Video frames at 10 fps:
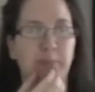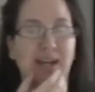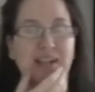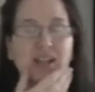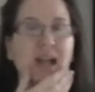
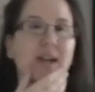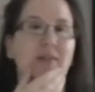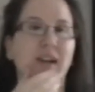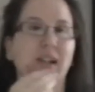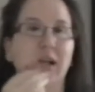But like,
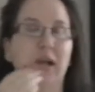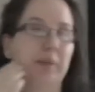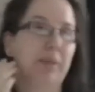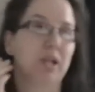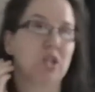if I look
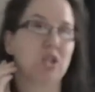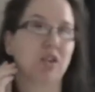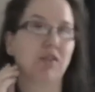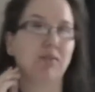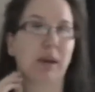at pictures
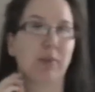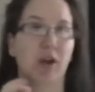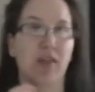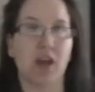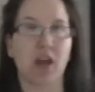of my
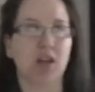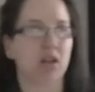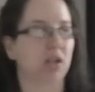brother